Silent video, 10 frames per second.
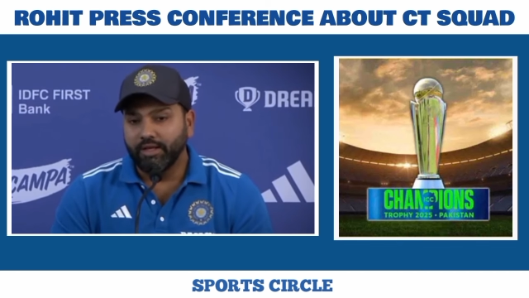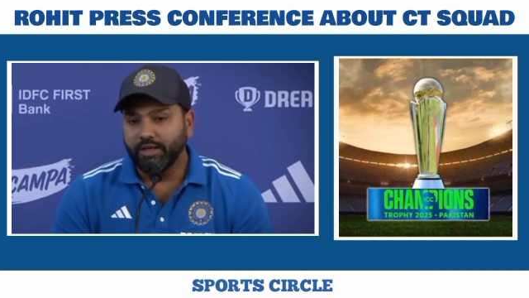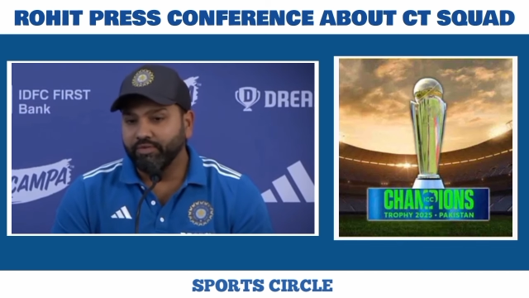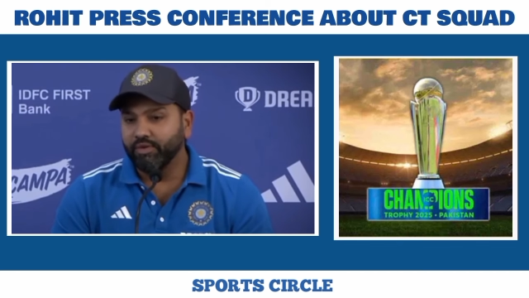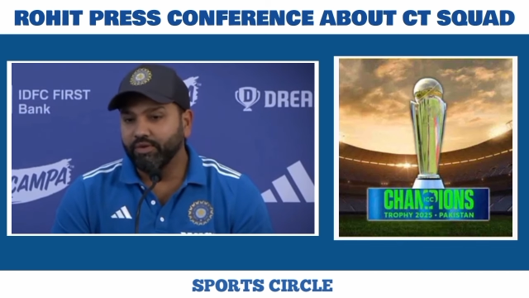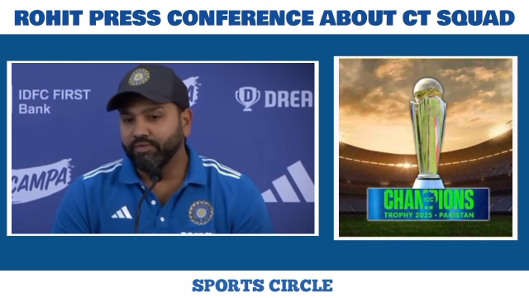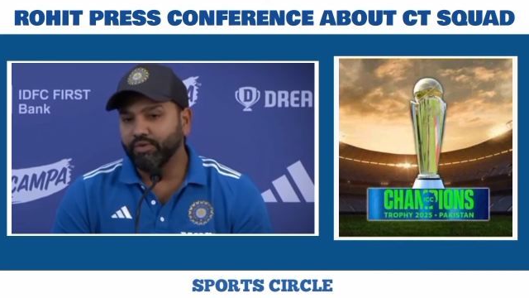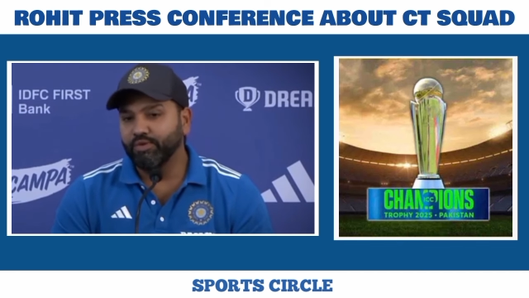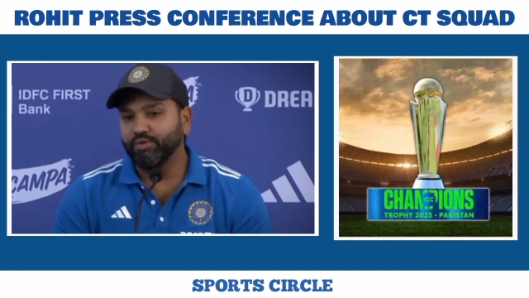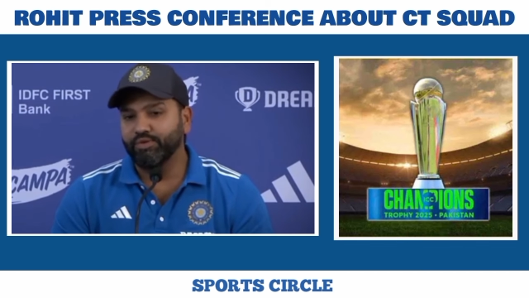if
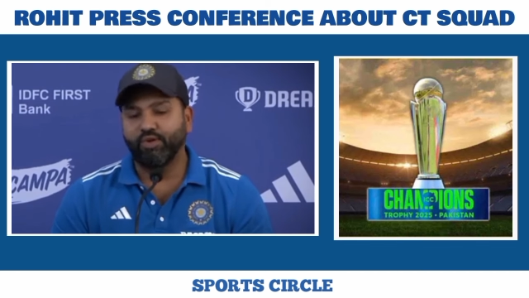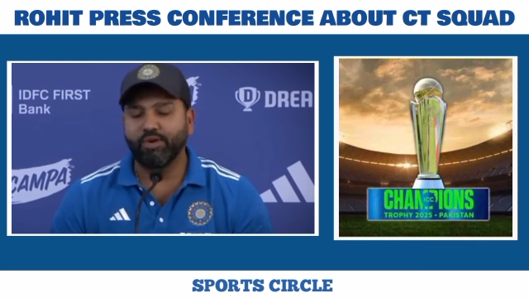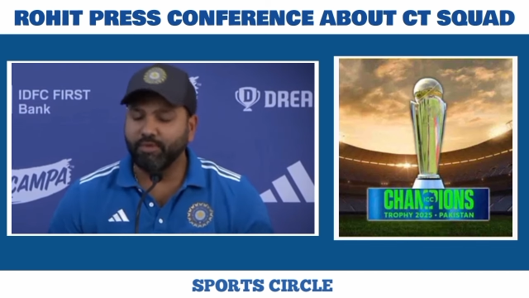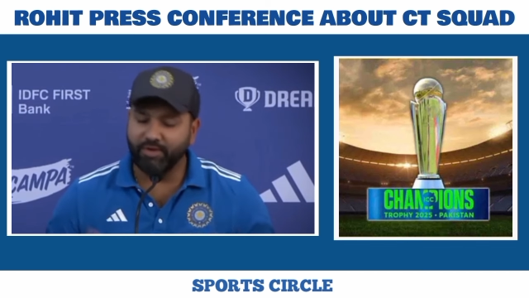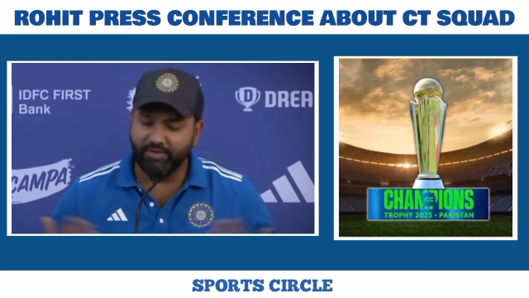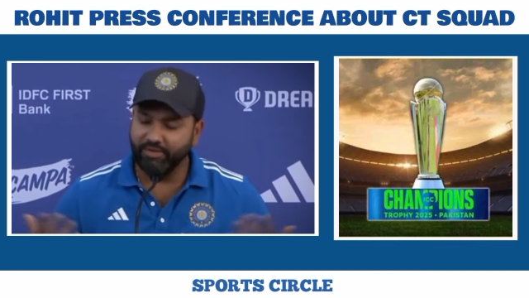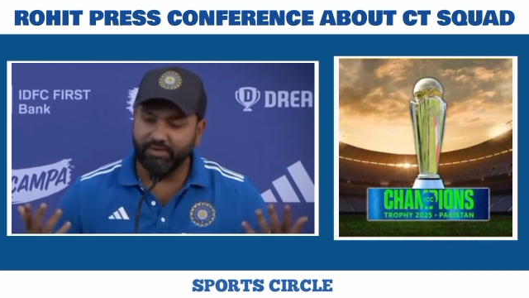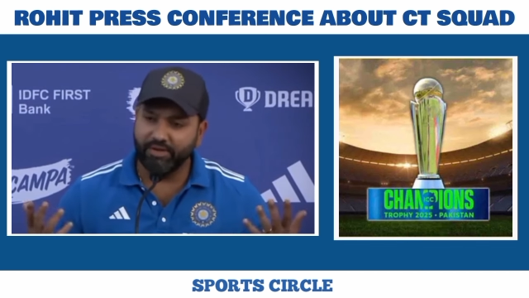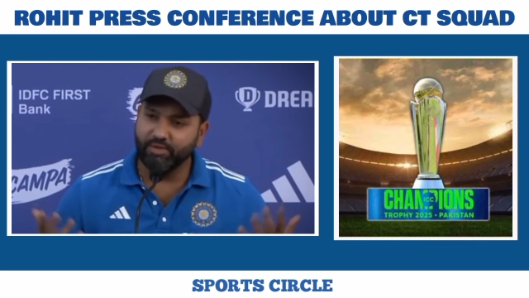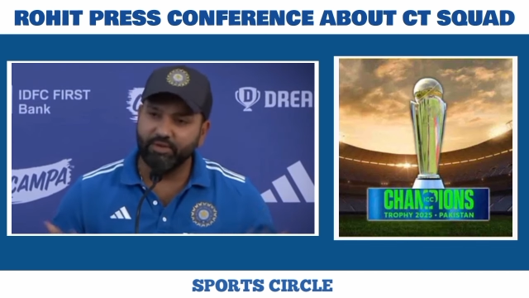you talk about
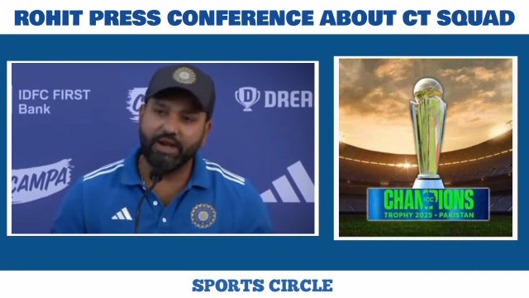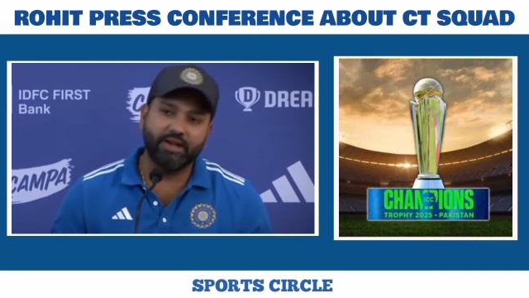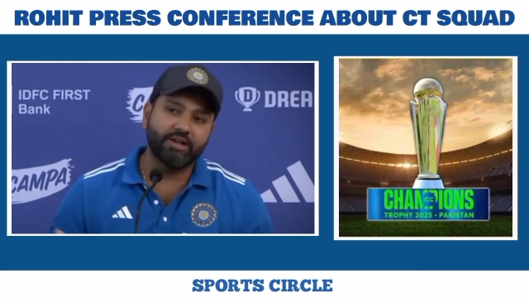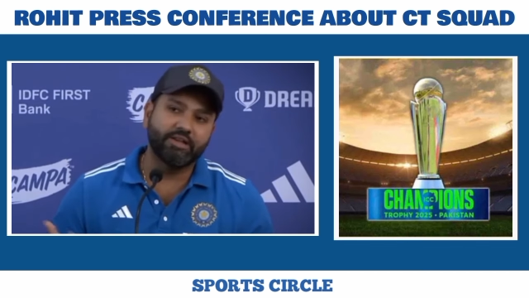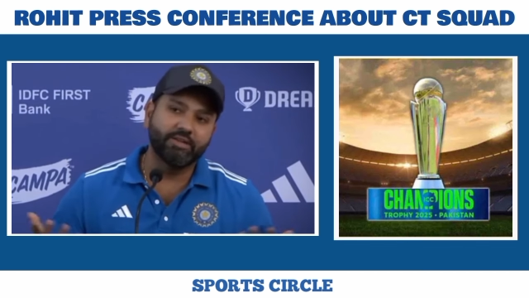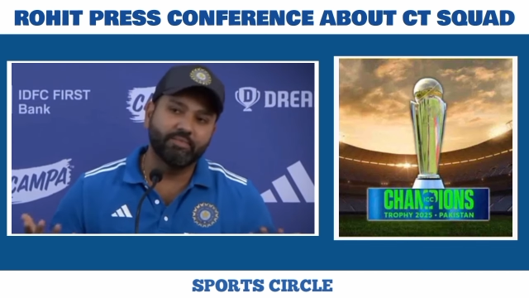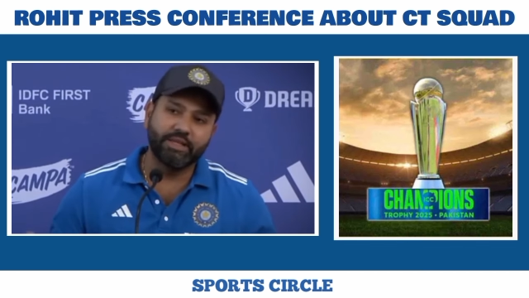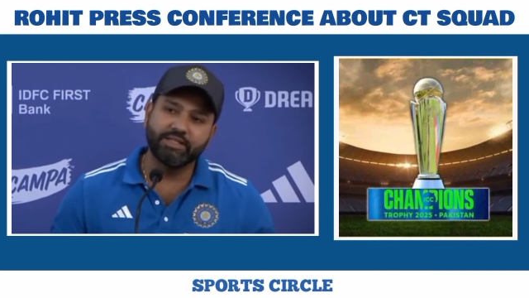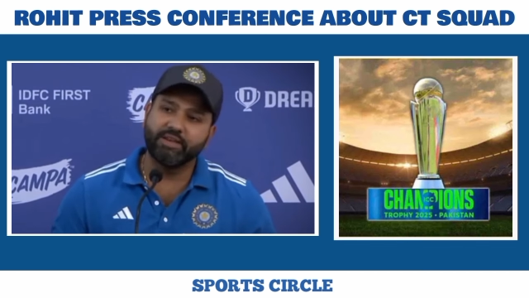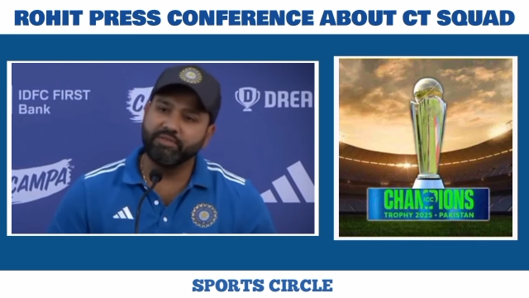everyone, you can't
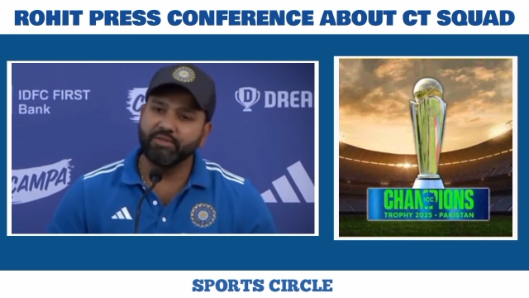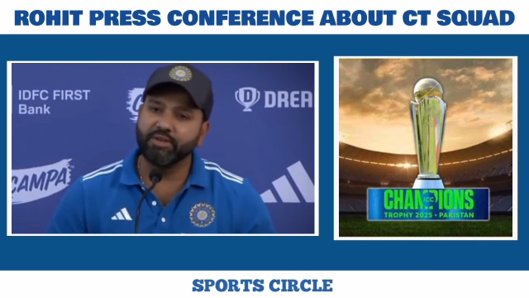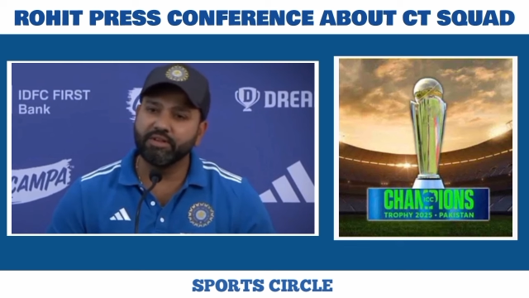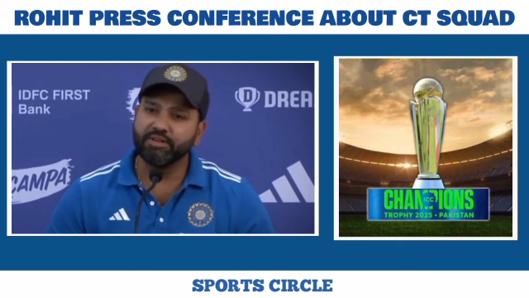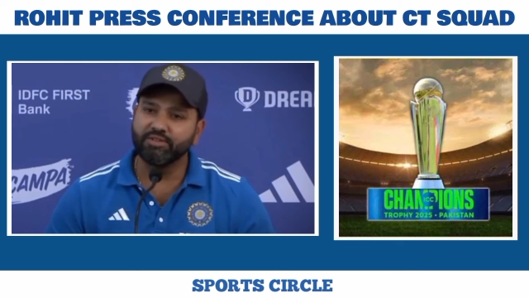please everyone.